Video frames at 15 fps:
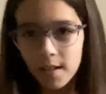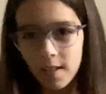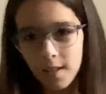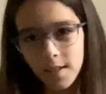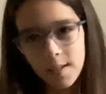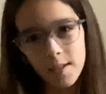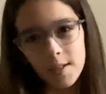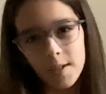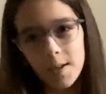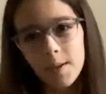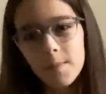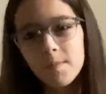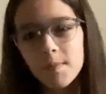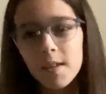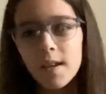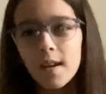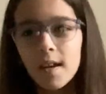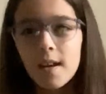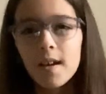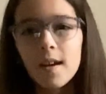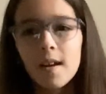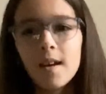He
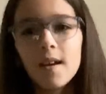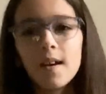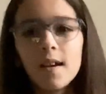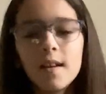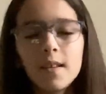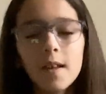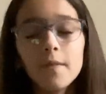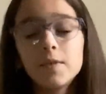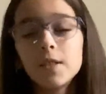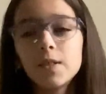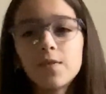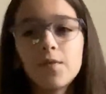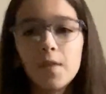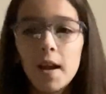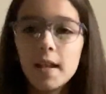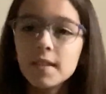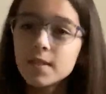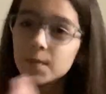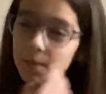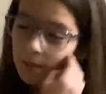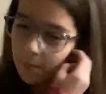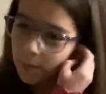loves his
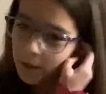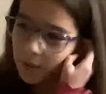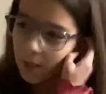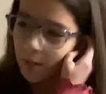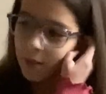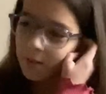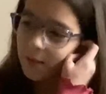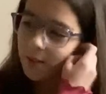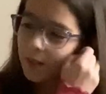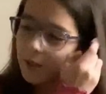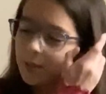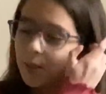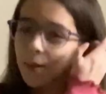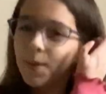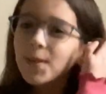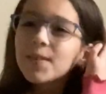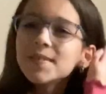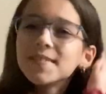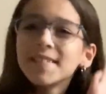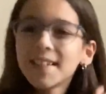friends, which I'm also going to show you.